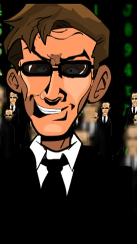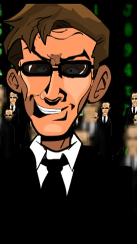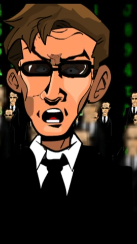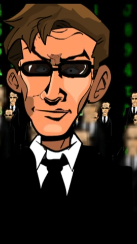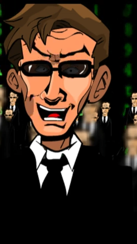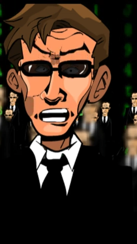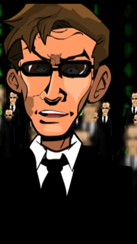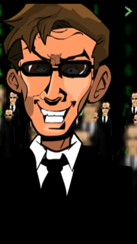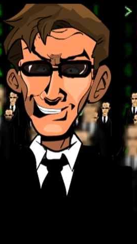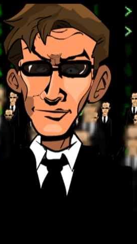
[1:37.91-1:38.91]
got them
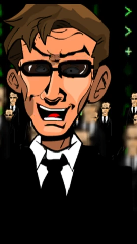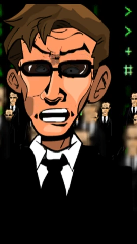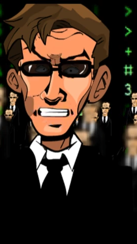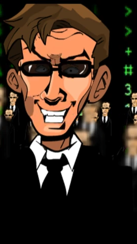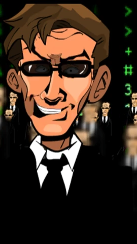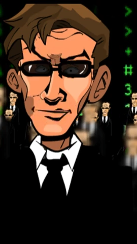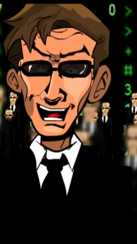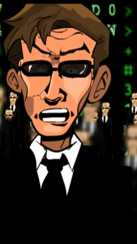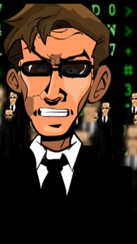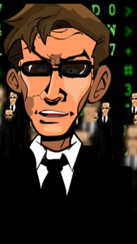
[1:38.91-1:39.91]
confused when it came